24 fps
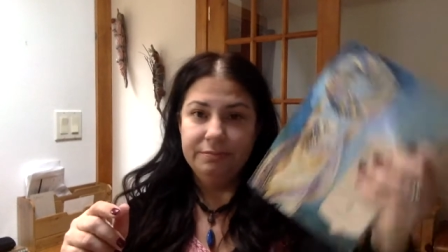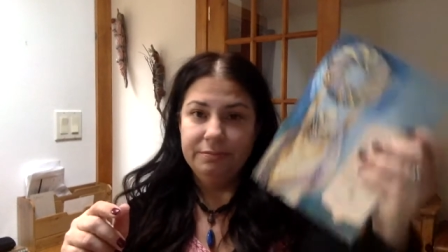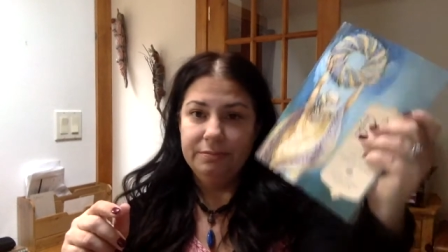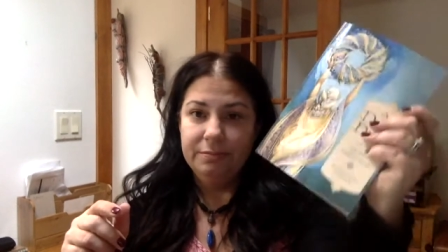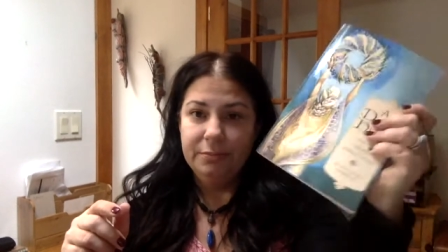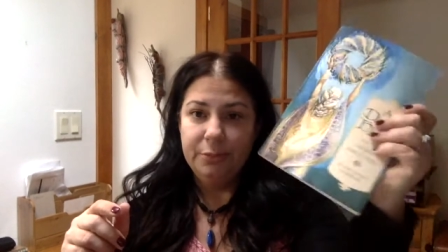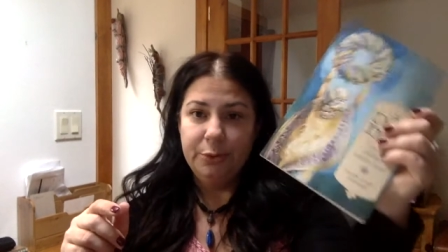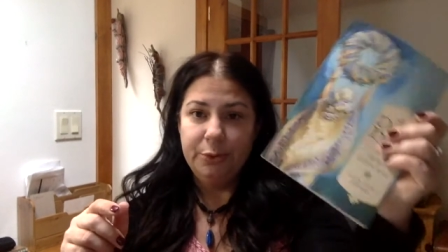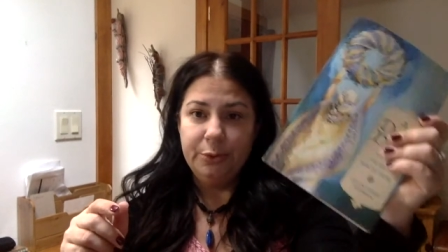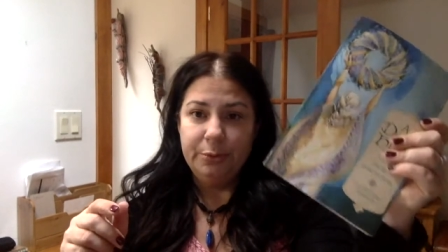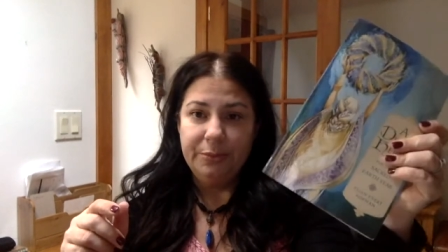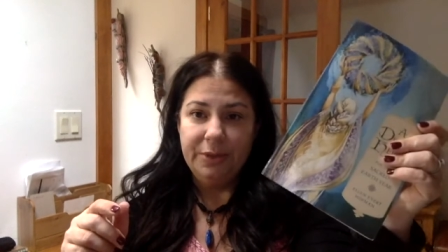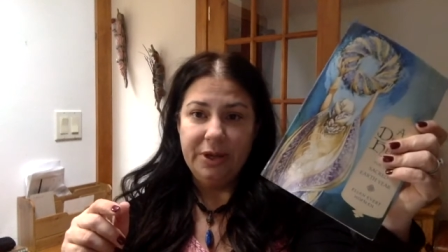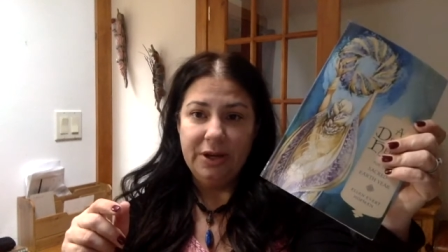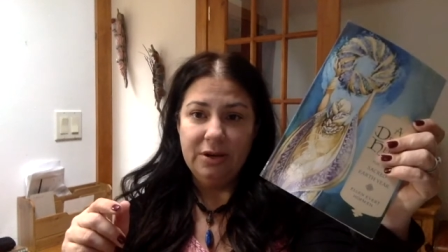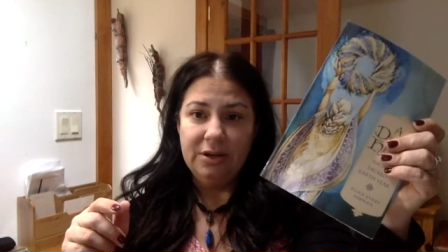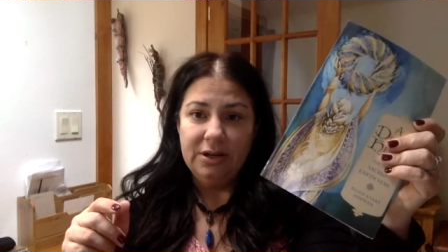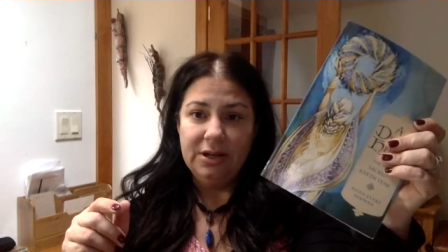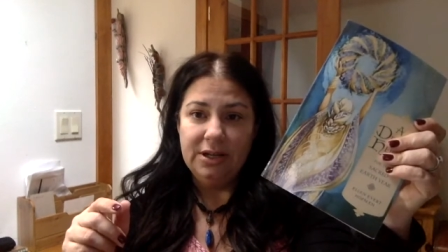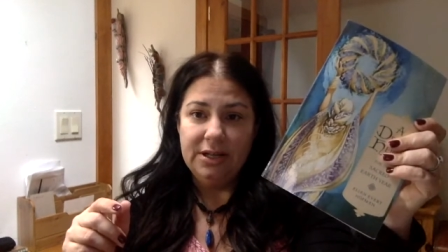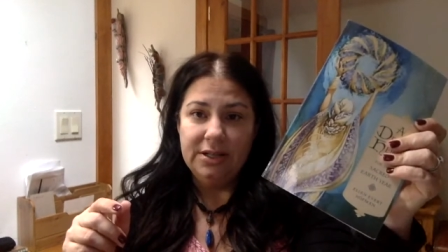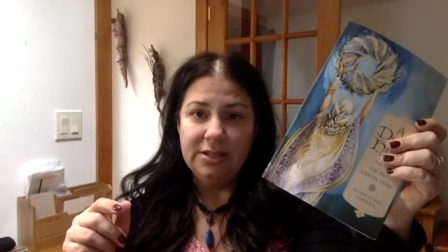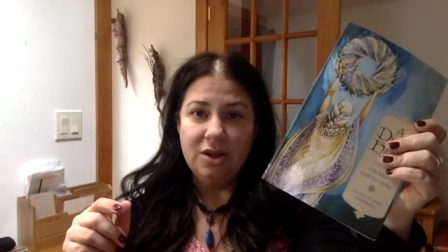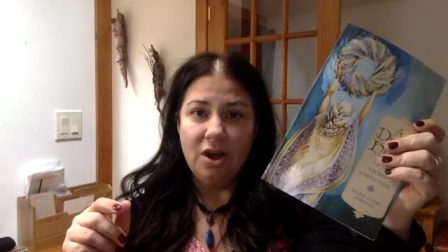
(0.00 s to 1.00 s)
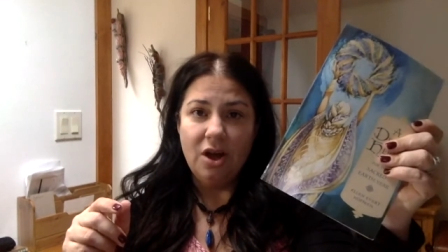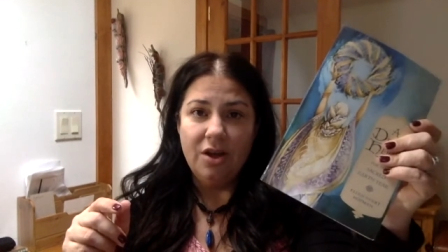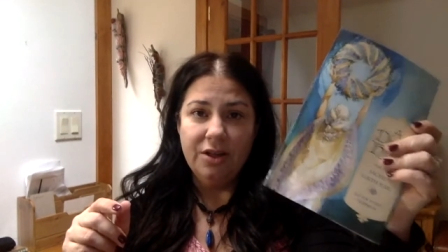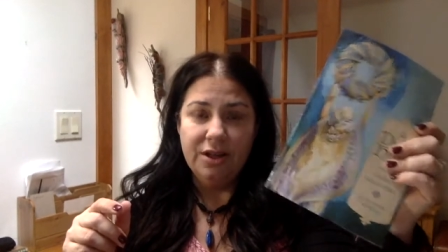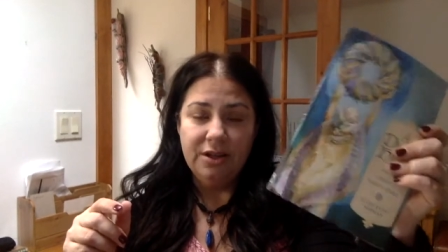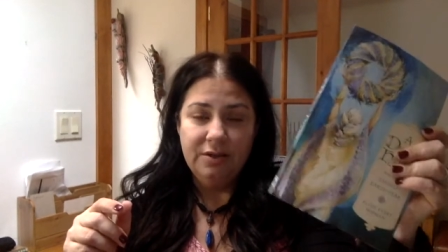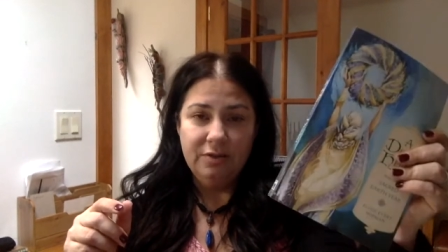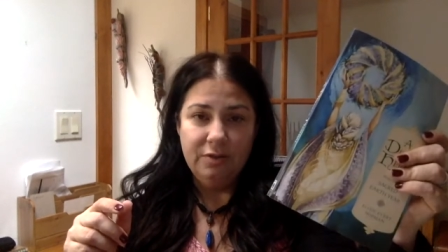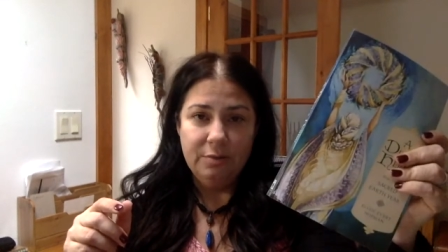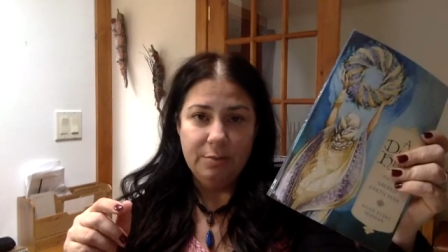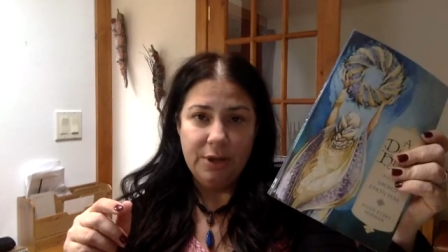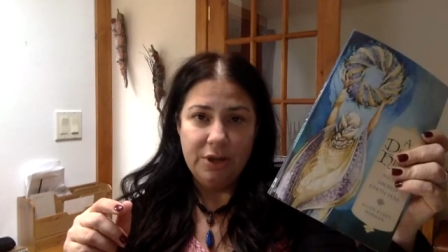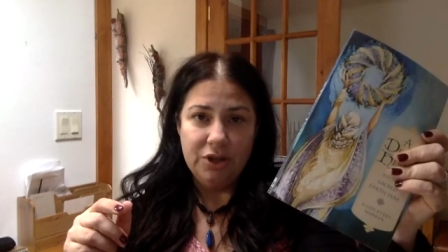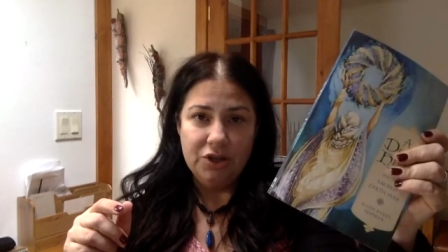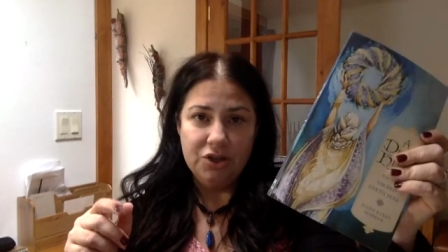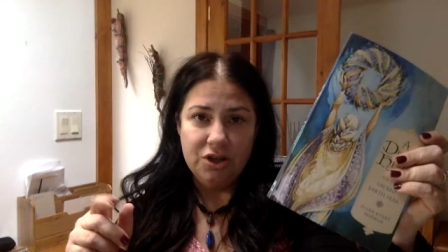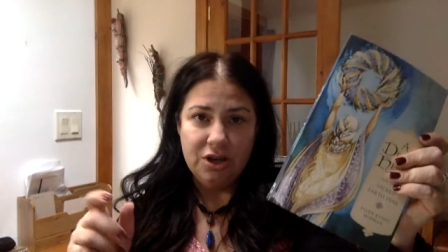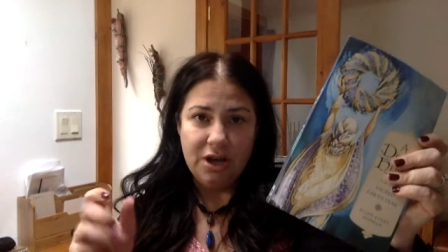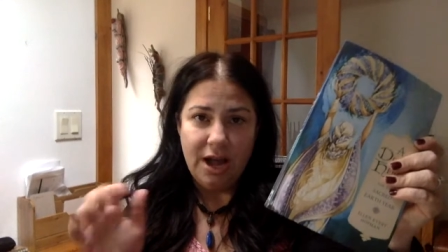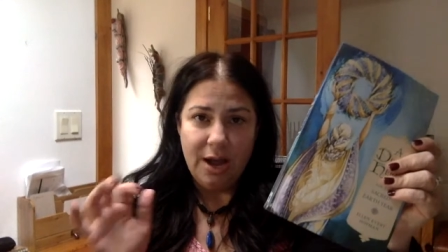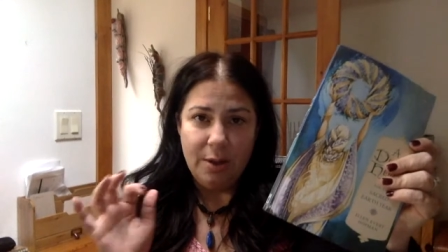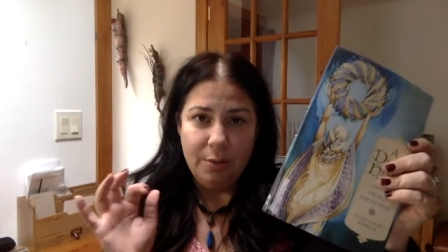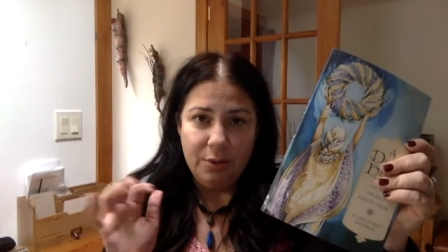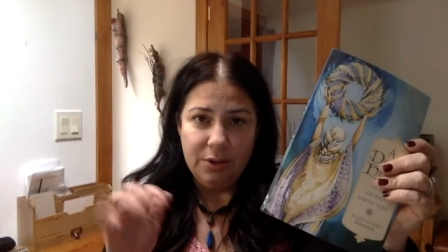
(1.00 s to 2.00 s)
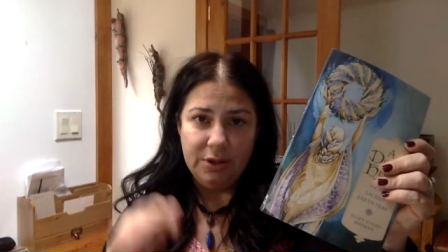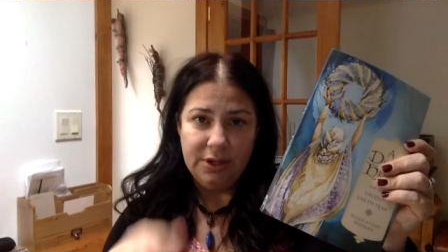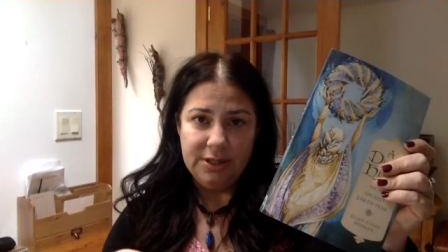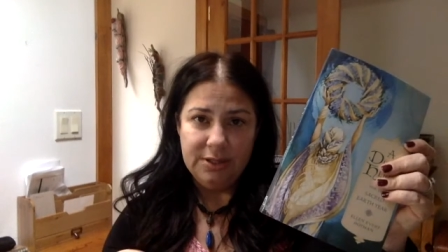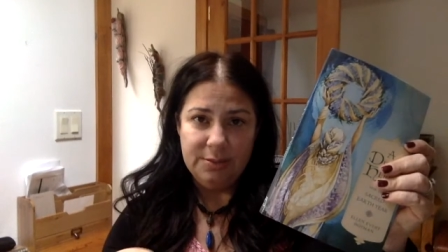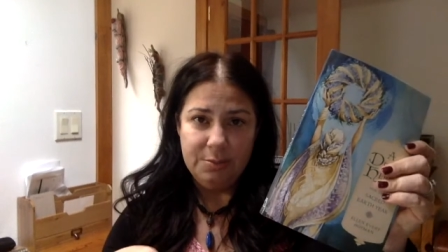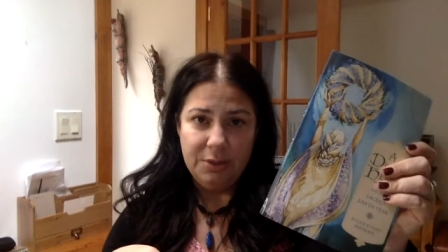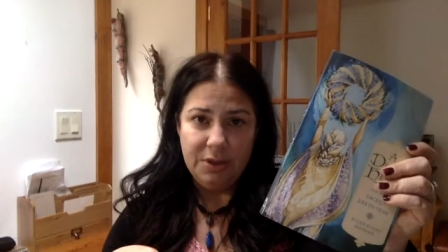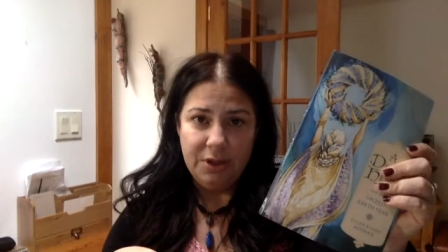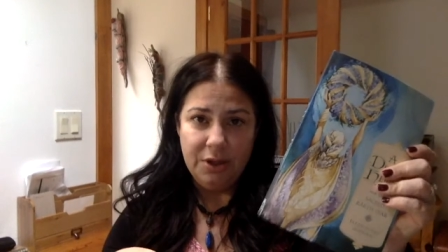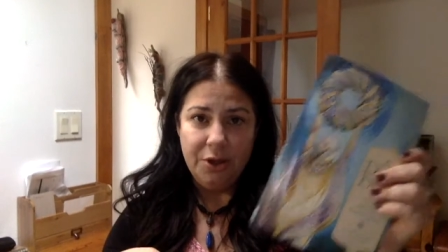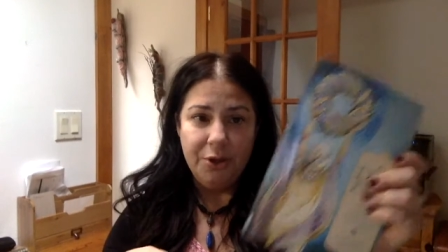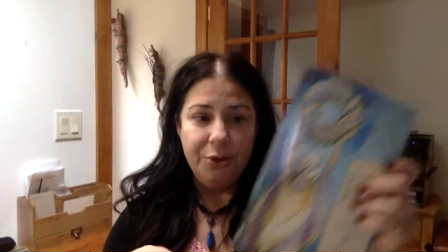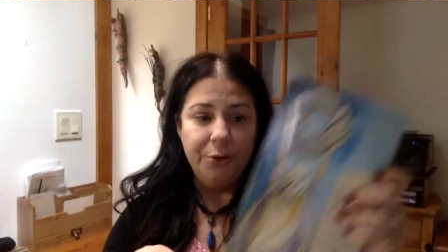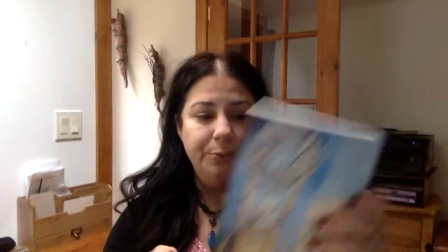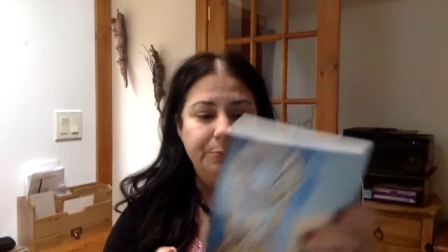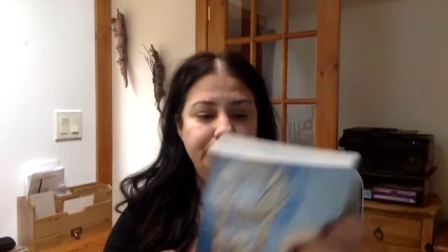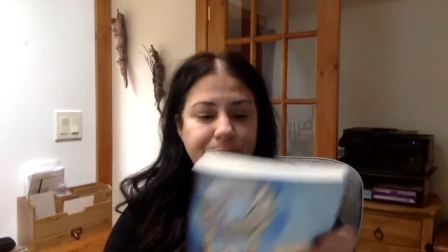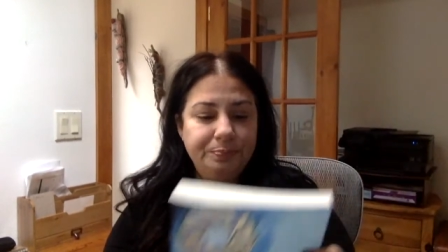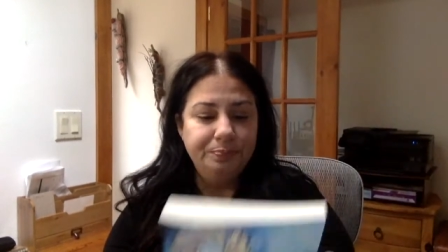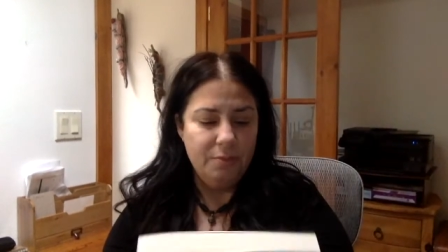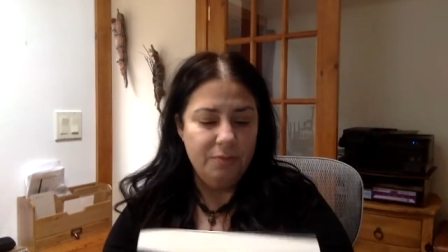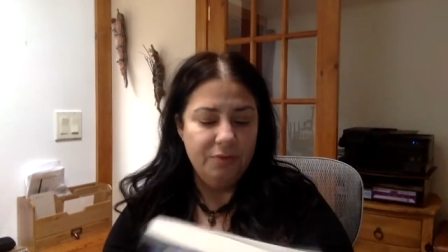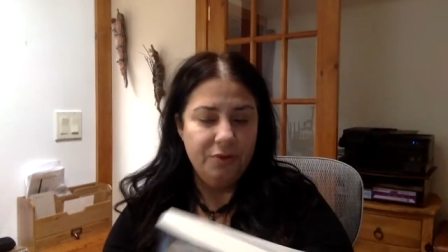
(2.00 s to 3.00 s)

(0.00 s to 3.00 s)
Boom, here it is. All the information I will list below.